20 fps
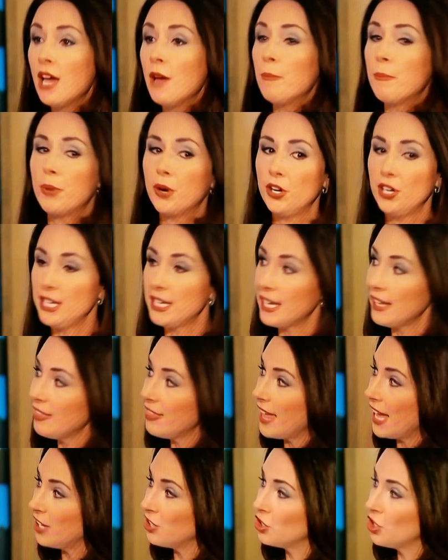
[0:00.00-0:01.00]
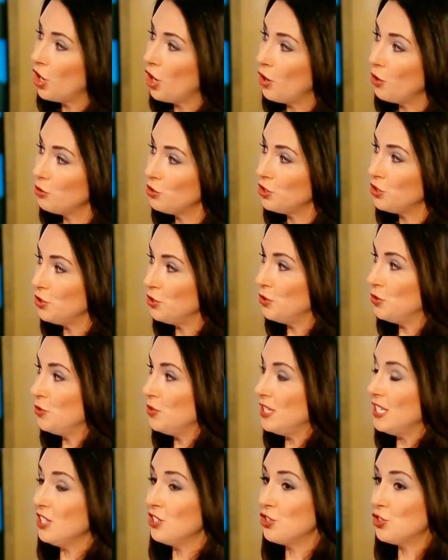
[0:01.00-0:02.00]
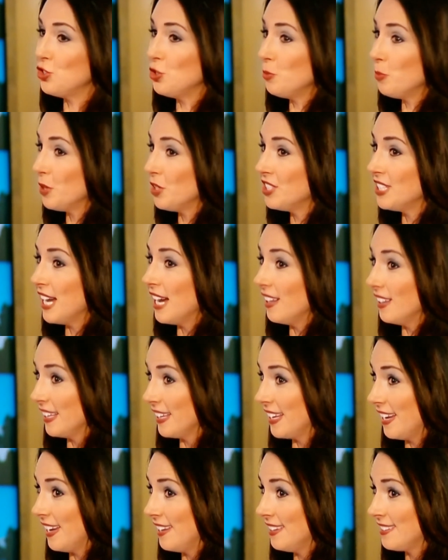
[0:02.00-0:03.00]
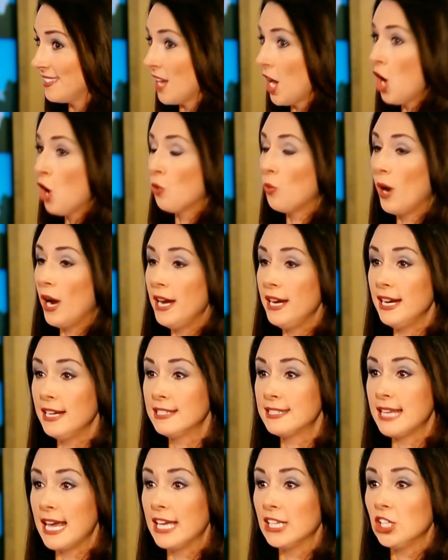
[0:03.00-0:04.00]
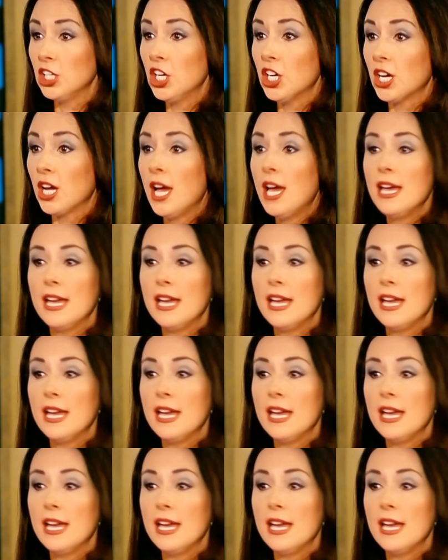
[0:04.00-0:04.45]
Bernie can then go to these super delegates, right, and say, look,